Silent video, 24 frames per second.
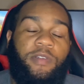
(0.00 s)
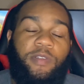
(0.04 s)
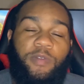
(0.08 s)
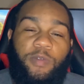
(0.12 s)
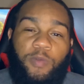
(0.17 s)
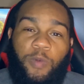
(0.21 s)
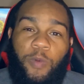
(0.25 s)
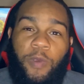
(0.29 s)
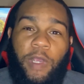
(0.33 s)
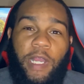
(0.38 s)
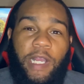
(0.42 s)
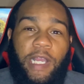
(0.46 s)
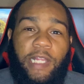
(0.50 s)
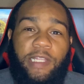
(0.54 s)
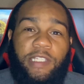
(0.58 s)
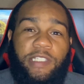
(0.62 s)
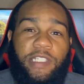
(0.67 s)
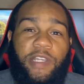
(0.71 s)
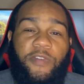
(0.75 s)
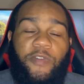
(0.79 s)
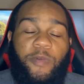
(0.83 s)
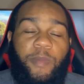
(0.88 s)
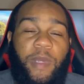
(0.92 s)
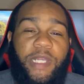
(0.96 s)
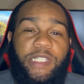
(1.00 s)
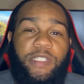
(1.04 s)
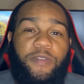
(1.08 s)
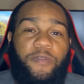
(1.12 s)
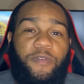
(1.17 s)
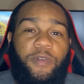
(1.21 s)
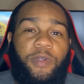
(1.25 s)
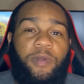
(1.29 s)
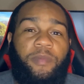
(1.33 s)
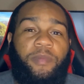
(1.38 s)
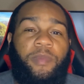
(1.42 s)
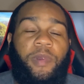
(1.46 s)
to where I got this information
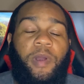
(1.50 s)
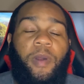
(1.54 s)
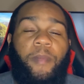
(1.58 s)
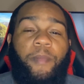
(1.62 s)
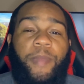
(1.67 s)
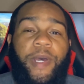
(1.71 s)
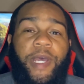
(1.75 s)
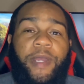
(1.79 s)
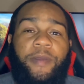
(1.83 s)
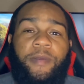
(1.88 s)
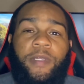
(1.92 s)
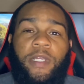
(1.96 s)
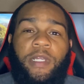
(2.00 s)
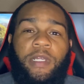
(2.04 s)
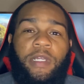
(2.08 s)
from. But